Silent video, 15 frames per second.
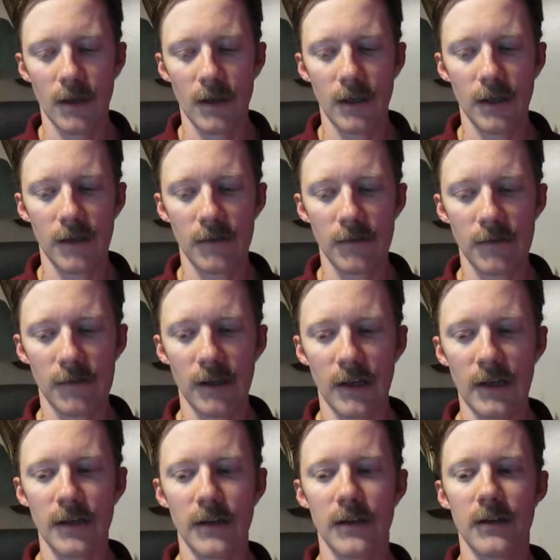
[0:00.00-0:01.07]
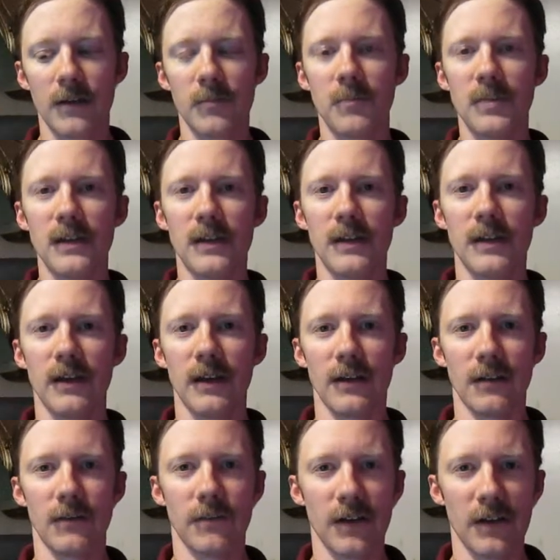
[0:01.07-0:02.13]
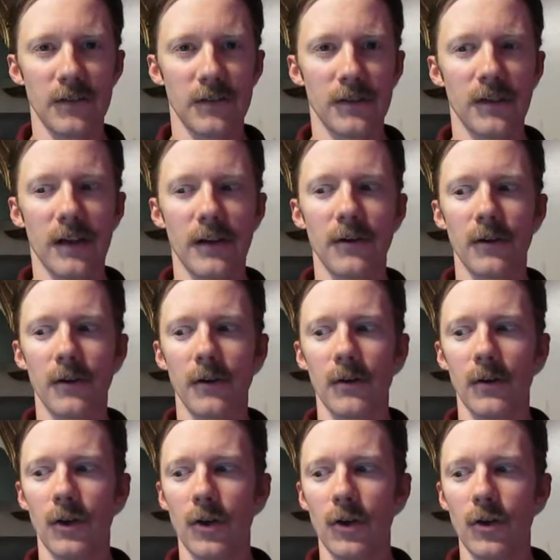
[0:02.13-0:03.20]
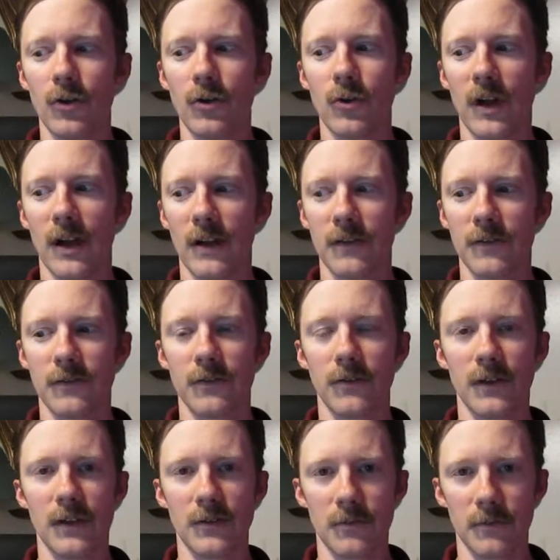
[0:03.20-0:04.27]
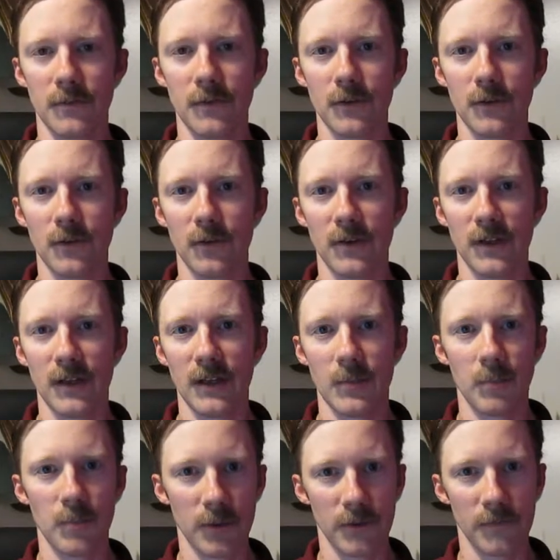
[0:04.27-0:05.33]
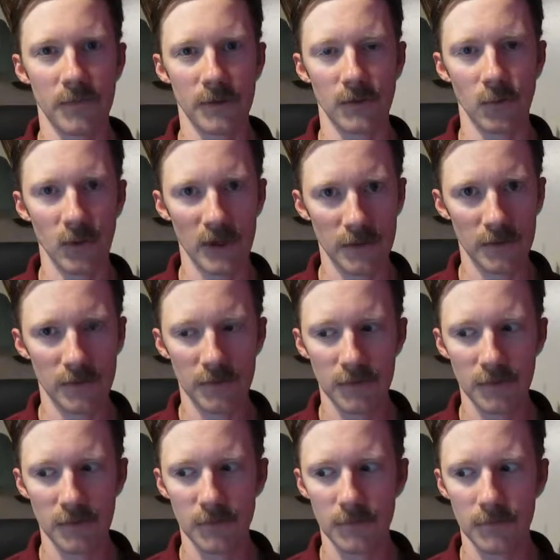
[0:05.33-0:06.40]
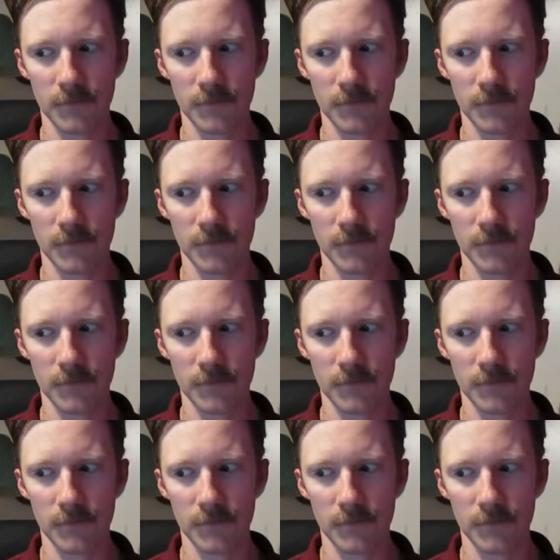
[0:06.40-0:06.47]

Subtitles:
It's like being an investigator who has to interview imperfect witnesses.